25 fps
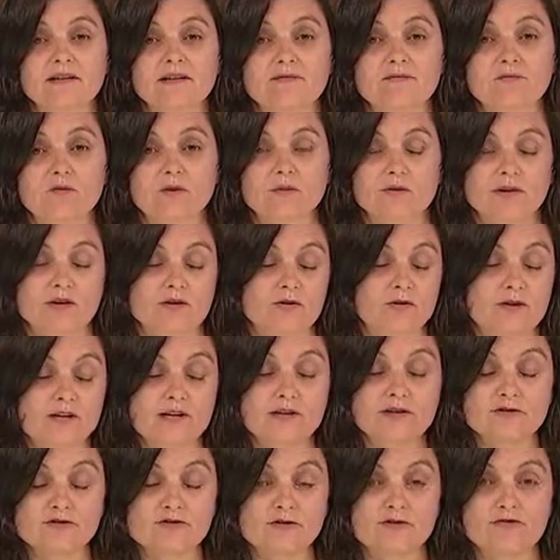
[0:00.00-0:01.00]
what we call
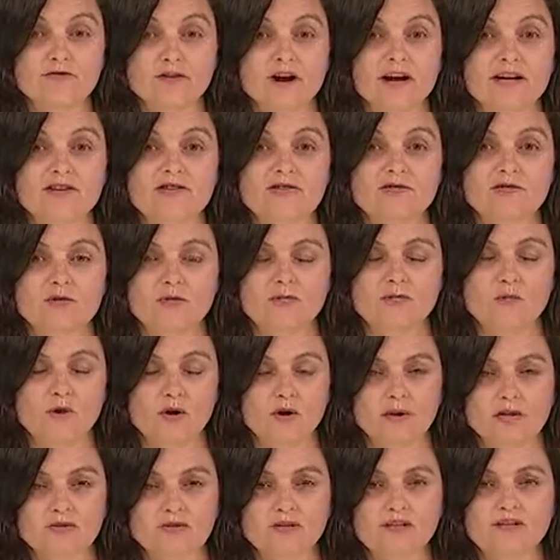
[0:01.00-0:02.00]
intrafractional
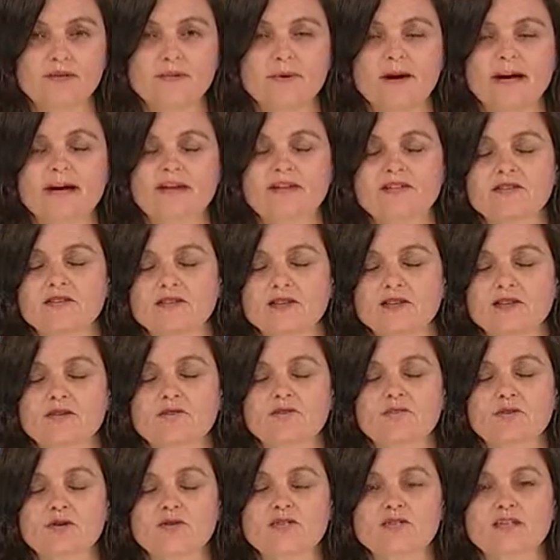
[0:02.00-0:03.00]
monitoring
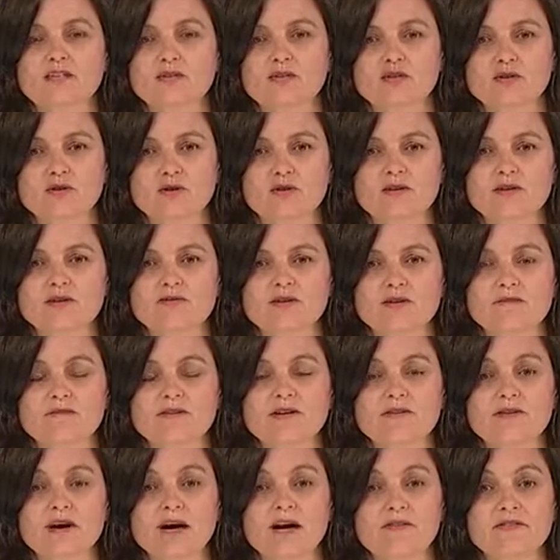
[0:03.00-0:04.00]
the prostate during the
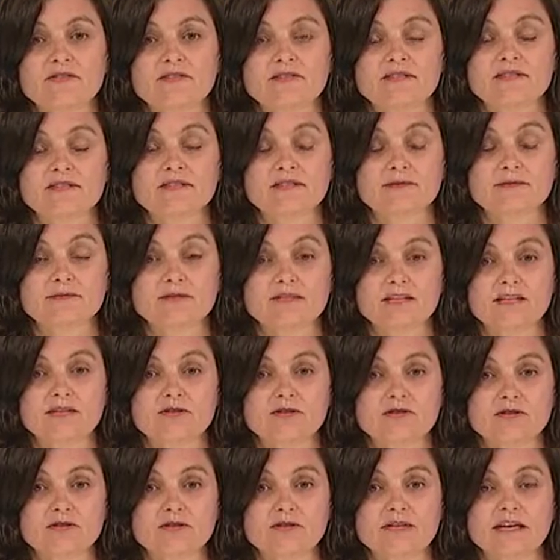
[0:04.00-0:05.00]
treatment. There are other systems
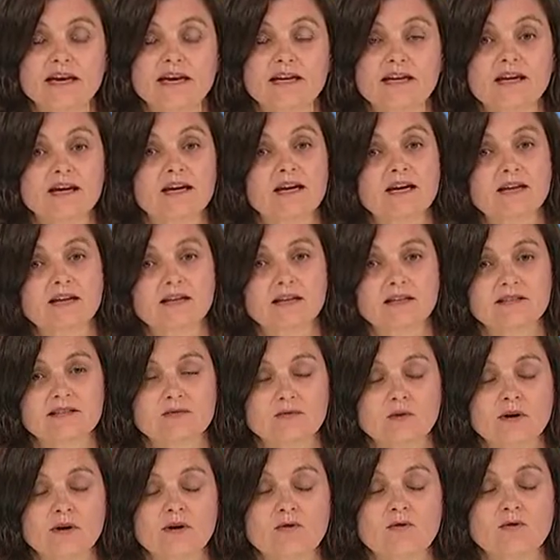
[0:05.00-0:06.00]
that do that as
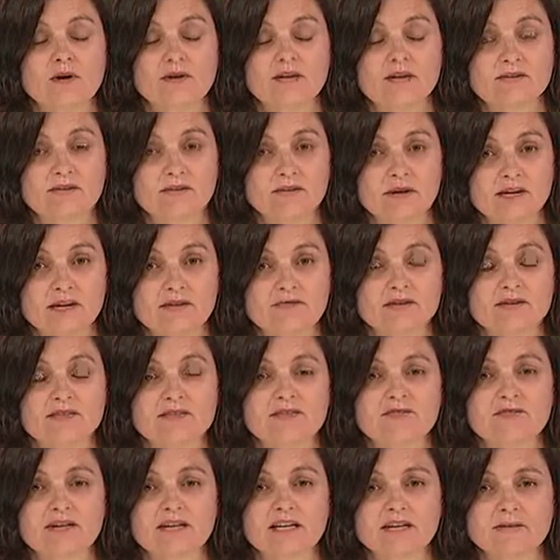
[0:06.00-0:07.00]
well. One of the
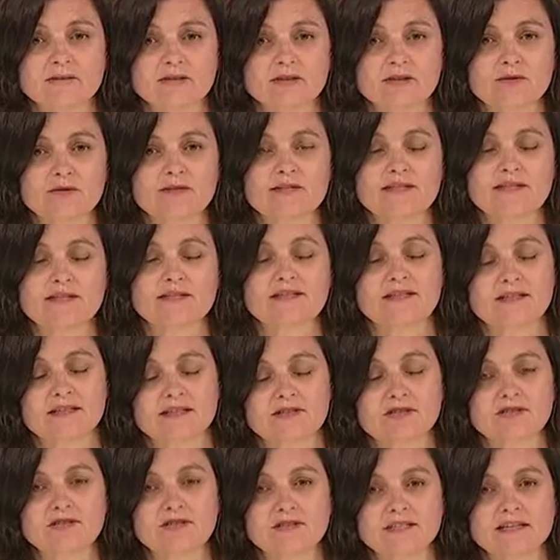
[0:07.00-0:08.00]
benefits of Calypso is that it
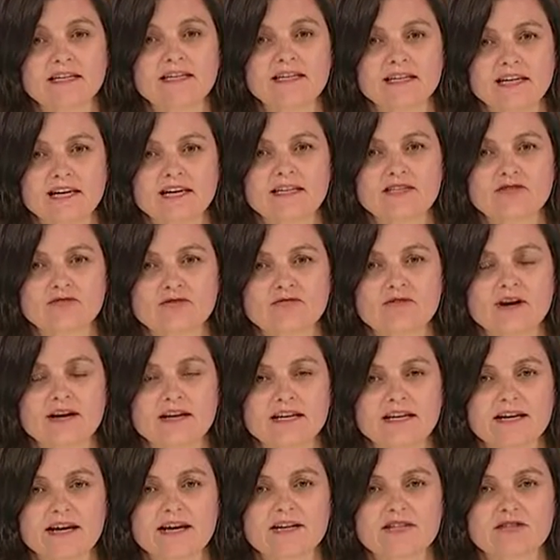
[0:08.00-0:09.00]
doesn't use any extra
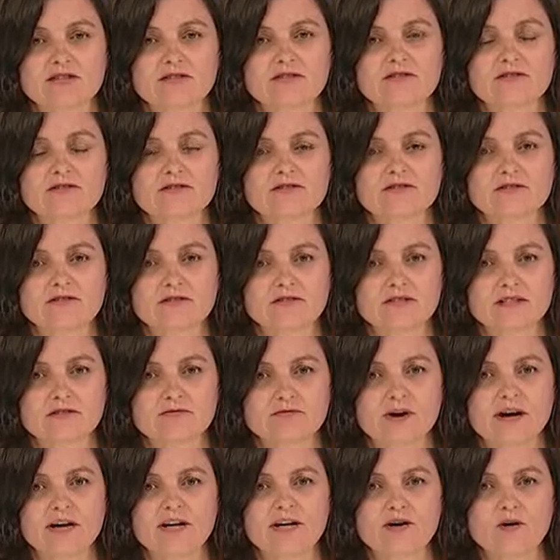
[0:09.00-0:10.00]
radiation because it's using
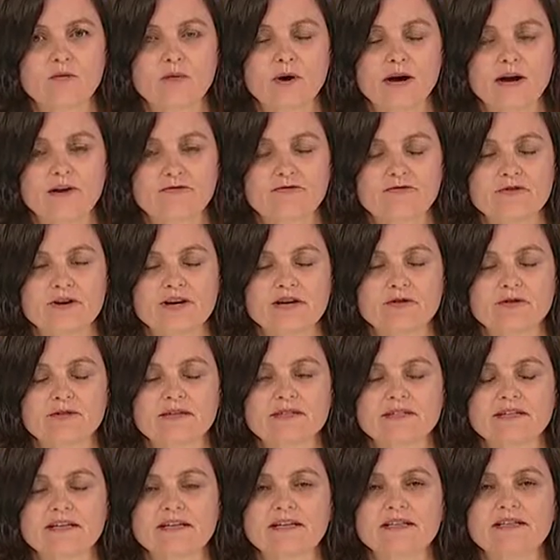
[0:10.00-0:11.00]
radio wave
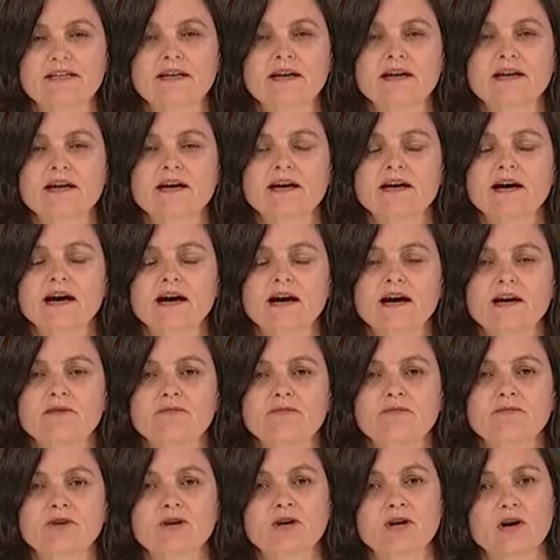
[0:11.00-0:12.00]
frequency.
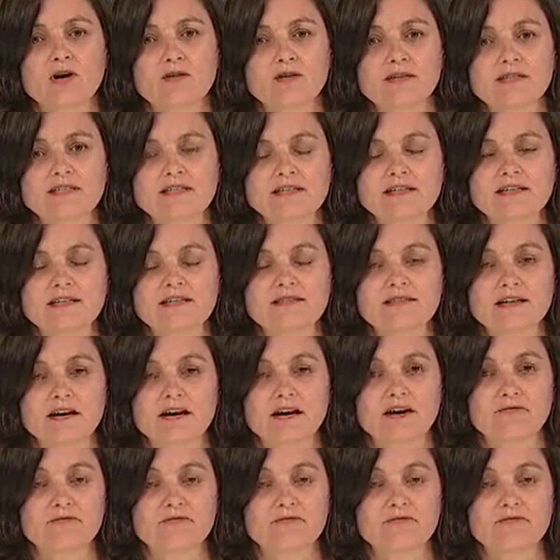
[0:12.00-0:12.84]
The gold seeds